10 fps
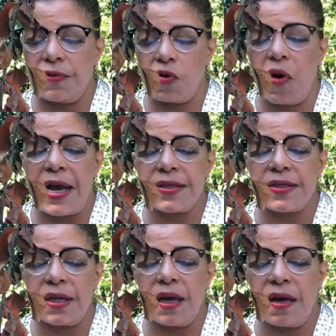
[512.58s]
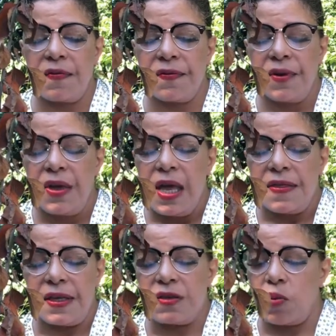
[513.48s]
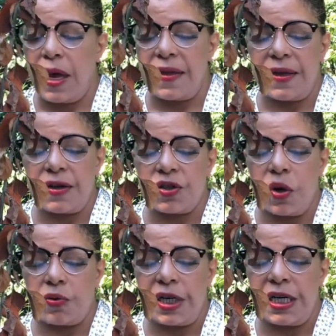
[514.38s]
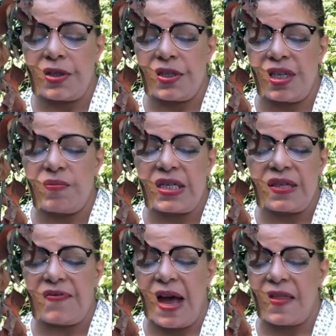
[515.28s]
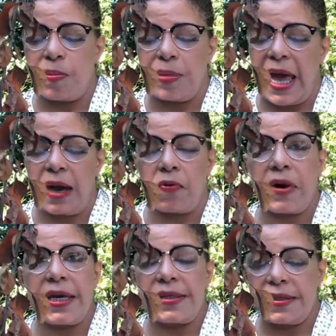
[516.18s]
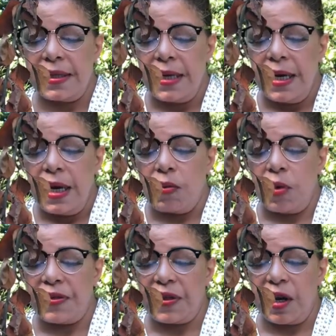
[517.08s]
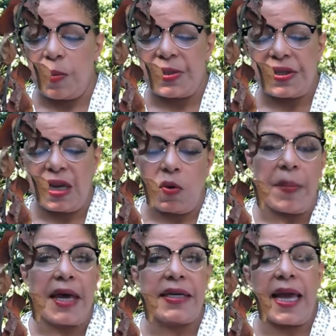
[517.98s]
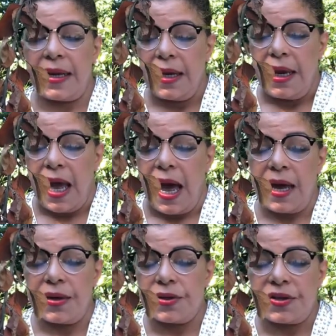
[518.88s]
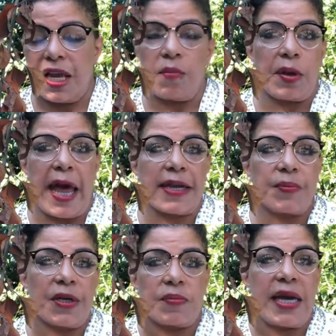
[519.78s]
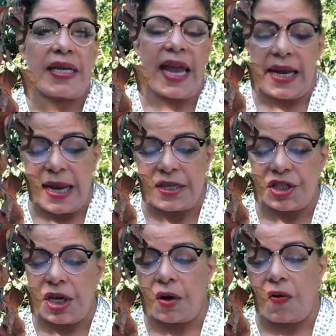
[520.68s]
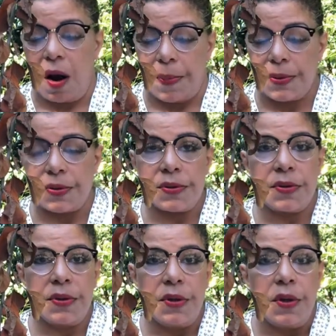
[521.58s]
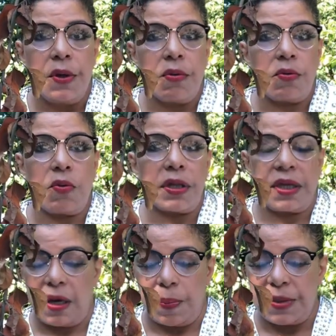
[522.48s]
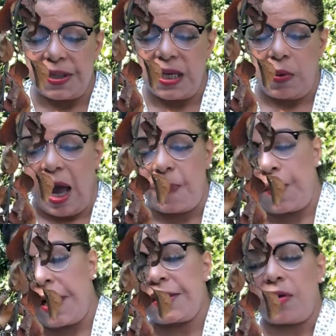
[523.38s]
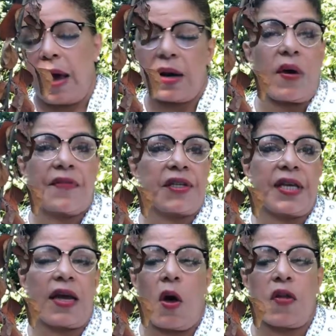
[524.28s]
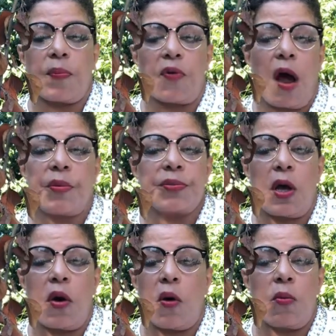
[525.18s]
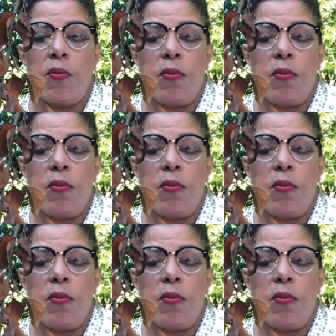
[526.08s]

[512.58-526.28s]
Christ's love. This way, there's no need to demystify the Black race. One therapist said, well, I understand Blacks because my dad had sharecroppers. One therapist said, well, I pray so I don't have to take all the problems home.